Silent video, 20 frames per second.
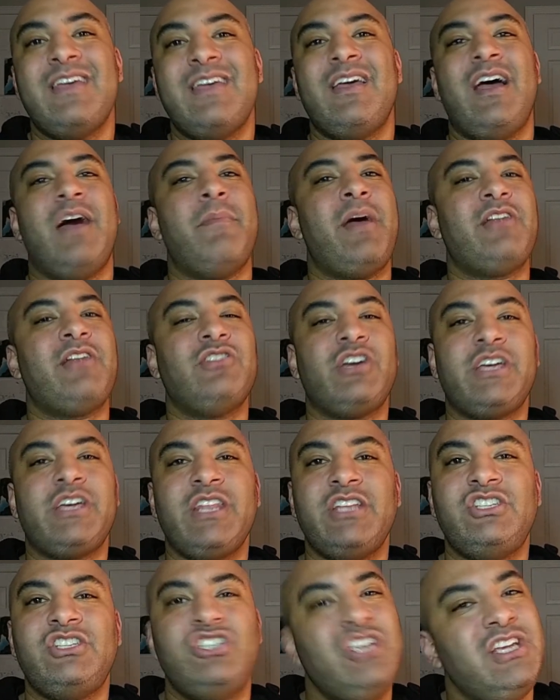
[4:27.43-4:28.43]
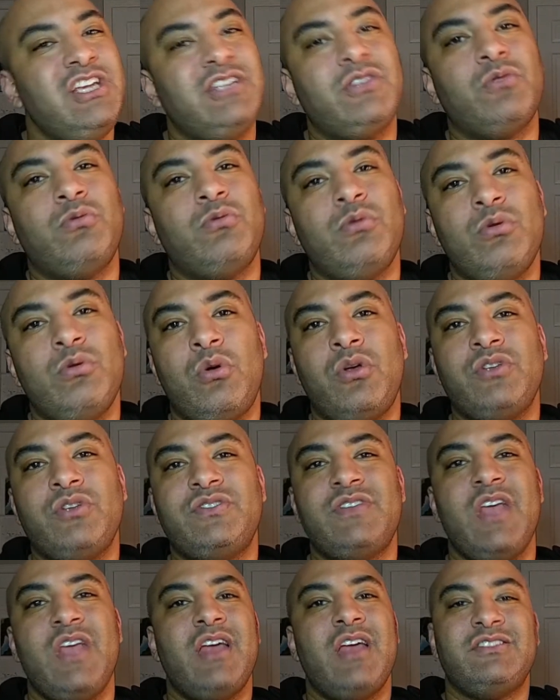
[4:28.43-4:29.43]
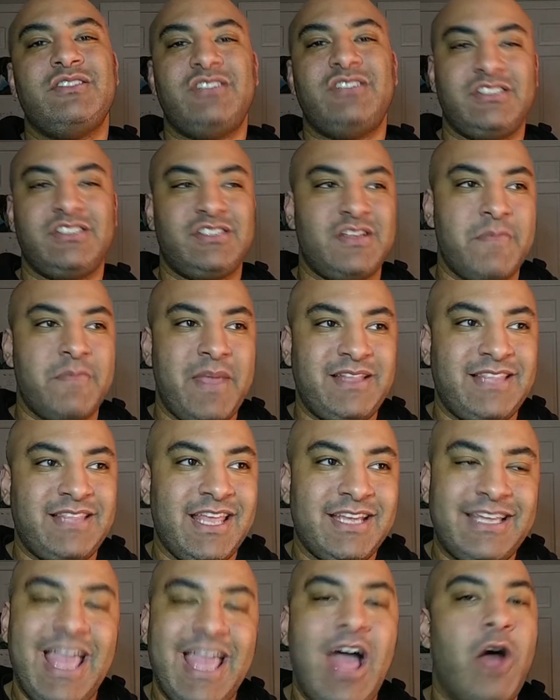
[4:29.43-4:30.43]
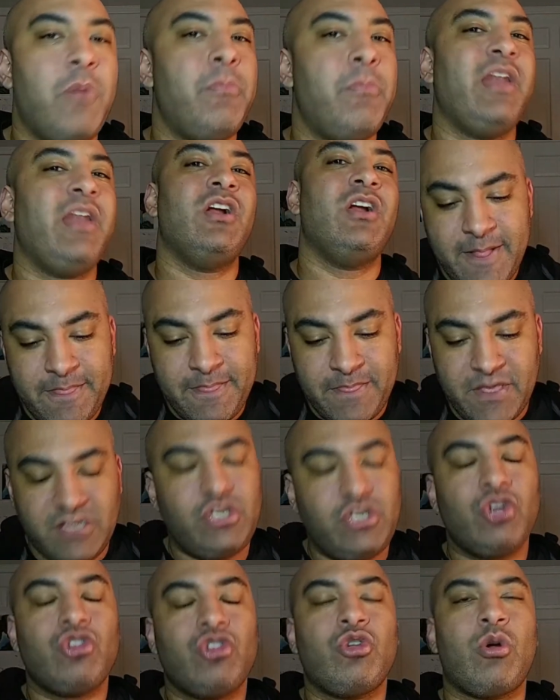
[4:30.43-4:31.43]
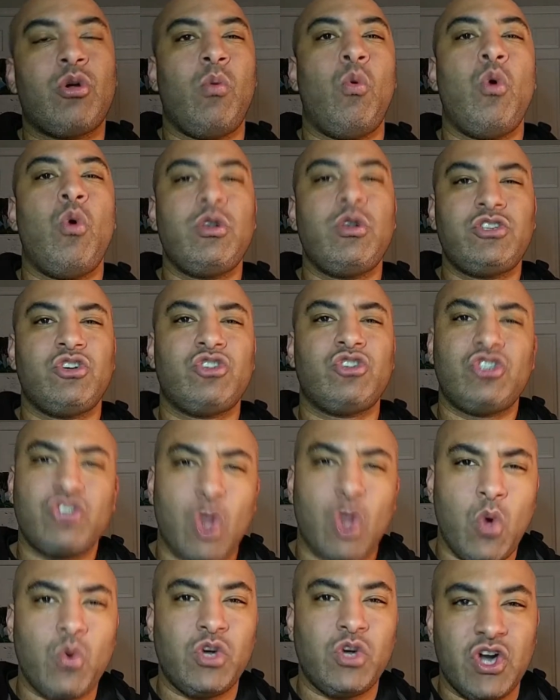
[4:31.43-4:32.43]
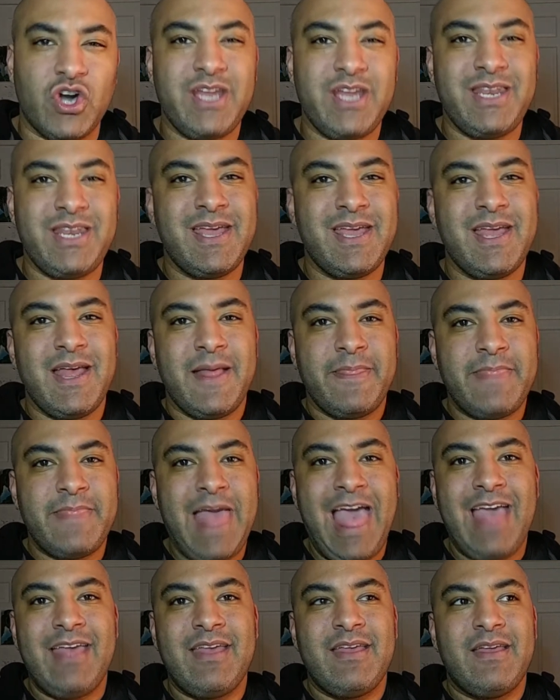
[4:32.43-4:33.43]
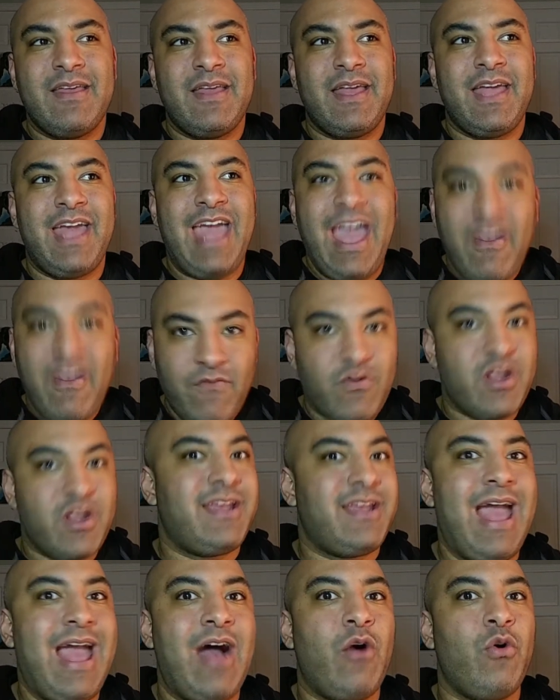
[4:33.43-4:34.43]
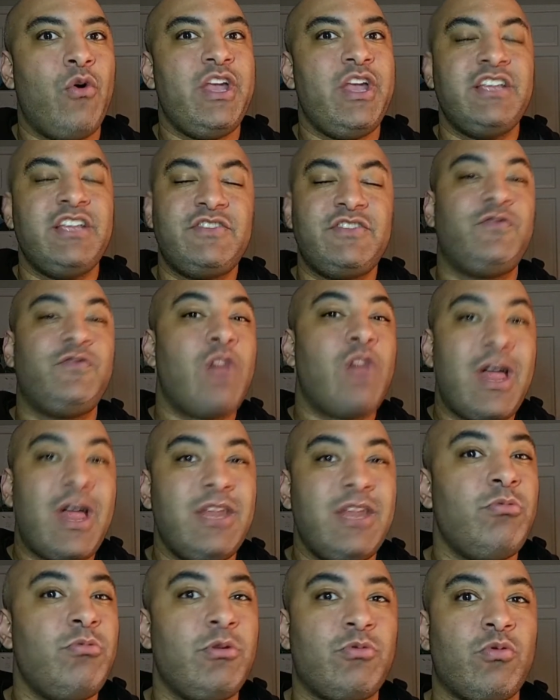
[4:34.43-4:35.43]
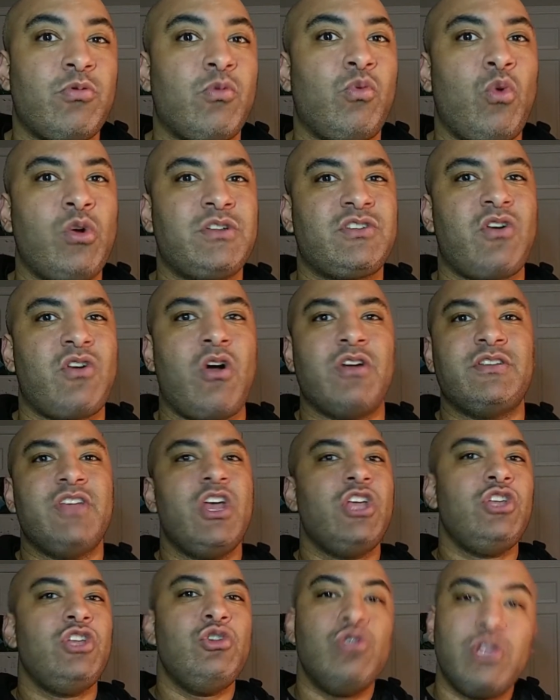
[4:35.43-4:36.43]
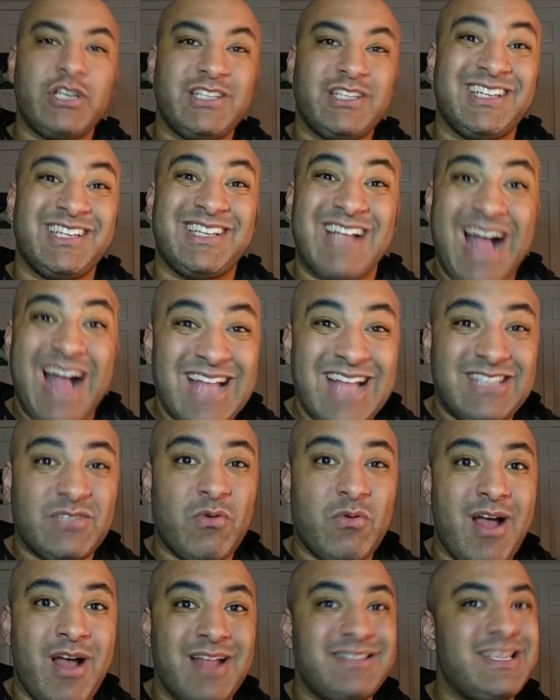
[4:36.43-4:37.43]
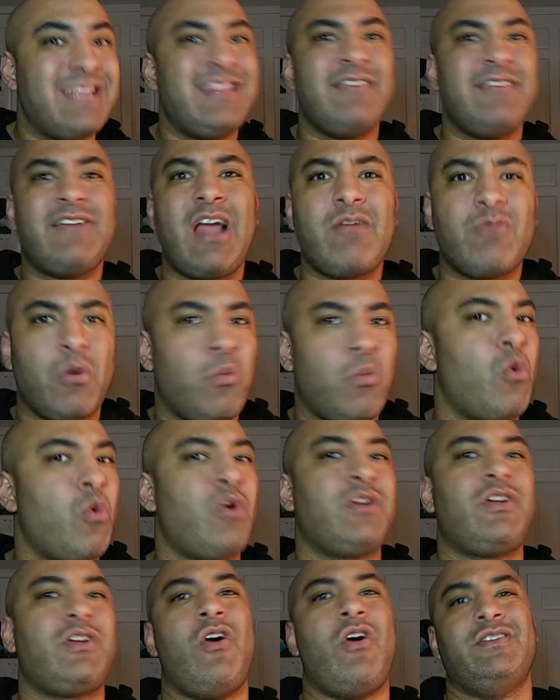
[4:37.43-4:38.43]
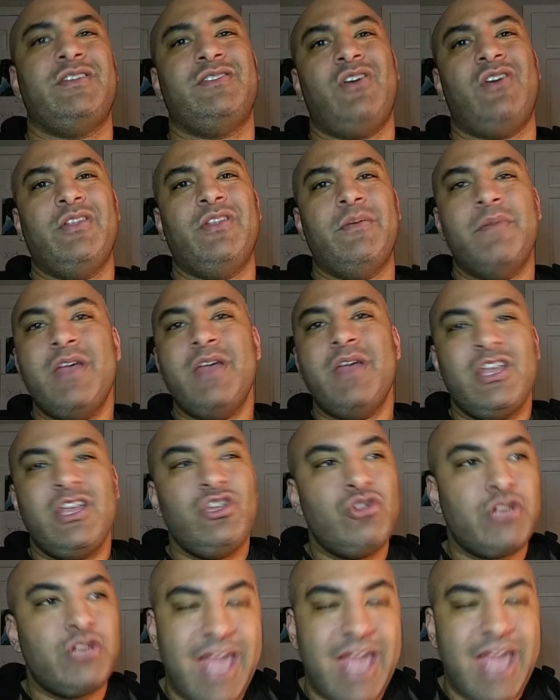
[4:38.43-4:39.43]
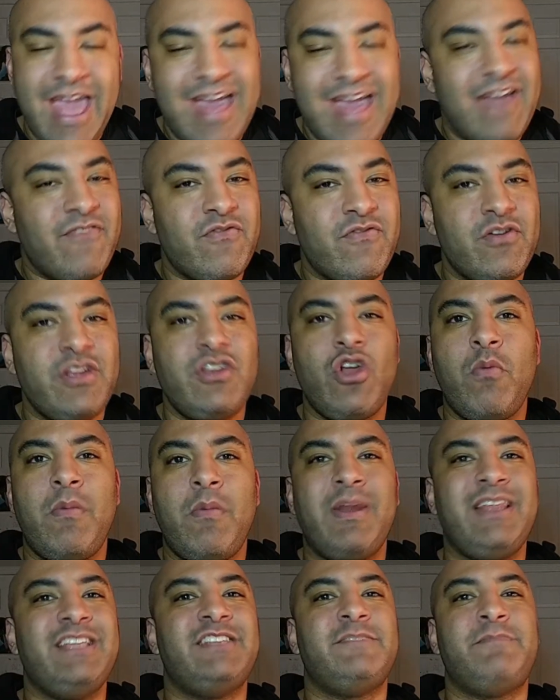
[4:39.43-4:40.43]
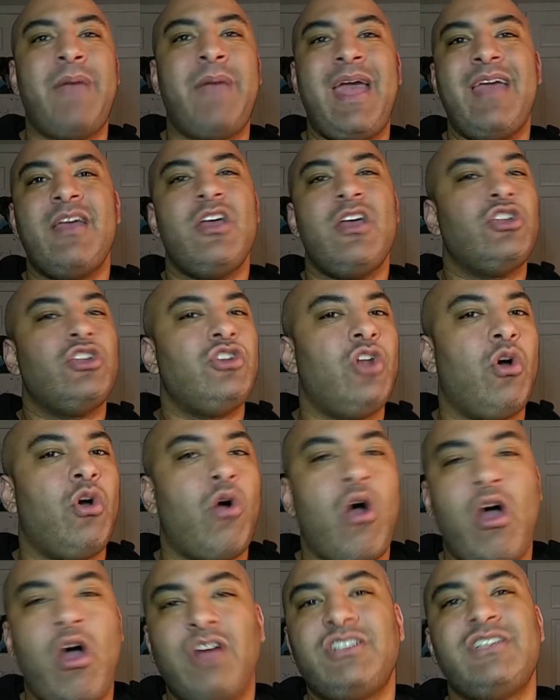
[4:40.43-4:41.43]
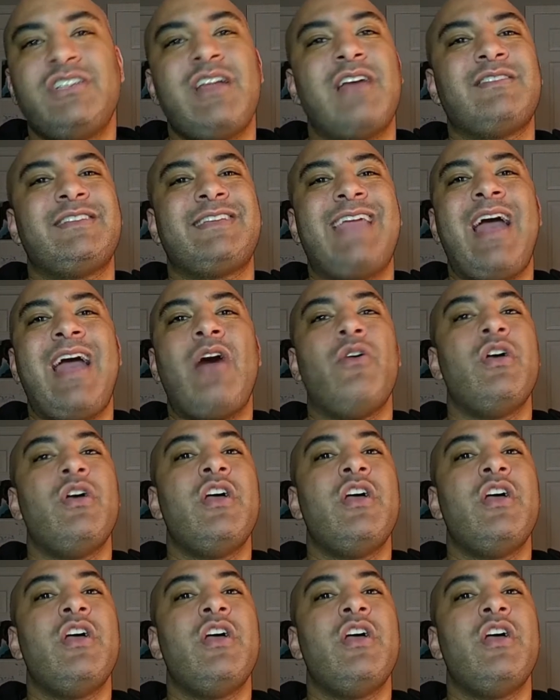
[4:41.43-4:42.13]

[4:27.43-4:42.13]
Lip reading: I'm not looking to cheat the rules just to make the account better. This year, the rewards are so good that every account is flooded with rewards cards. You look at the God Squads, and they got reward cards on them. You look at every no money spent, no auction house account,